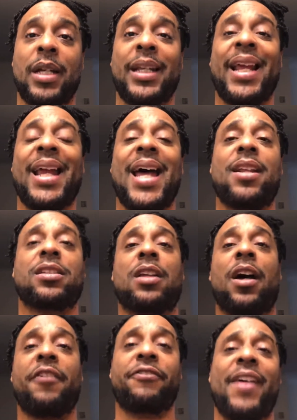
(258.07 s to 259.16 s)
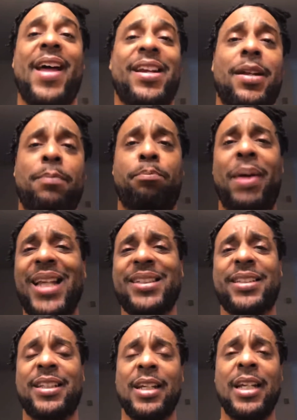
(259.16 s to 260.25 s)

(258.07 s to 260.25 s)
They got to start finding the best